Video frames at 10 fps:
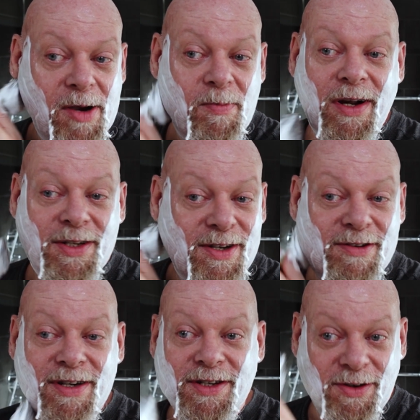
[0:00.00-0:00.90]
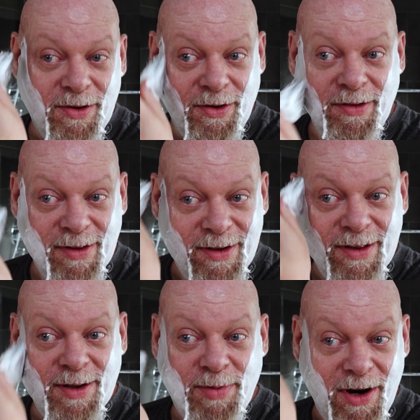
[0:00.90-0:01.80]
But as soon as I saw
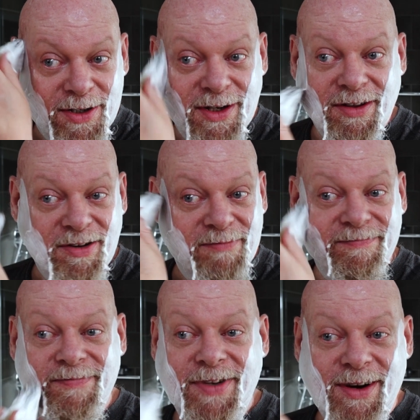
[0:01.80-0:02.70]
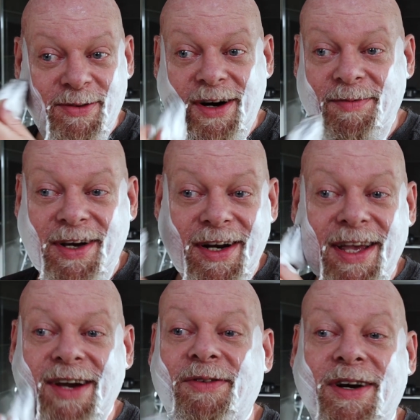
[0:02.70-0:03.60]
the brush, I thought, you know what, I'm going to
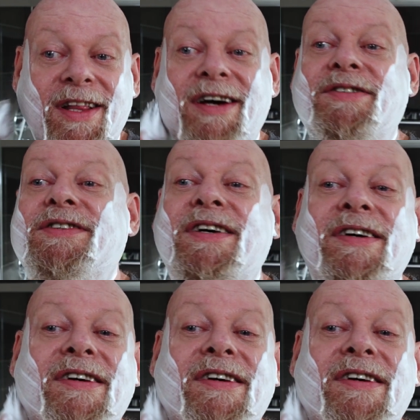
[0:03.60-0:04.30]
get one of those.